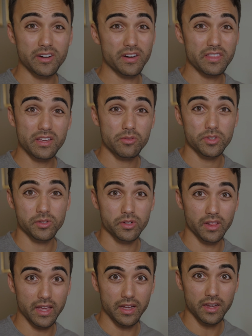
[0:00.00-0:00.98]
I think it was only
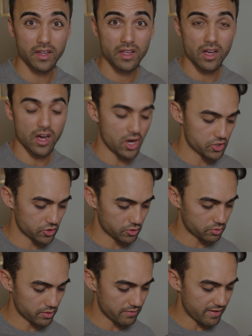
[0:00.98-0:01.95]
like
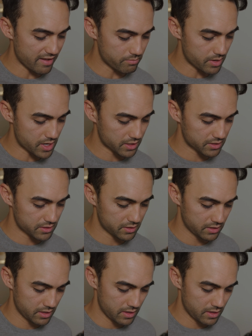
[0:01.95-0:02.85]
125 bucks.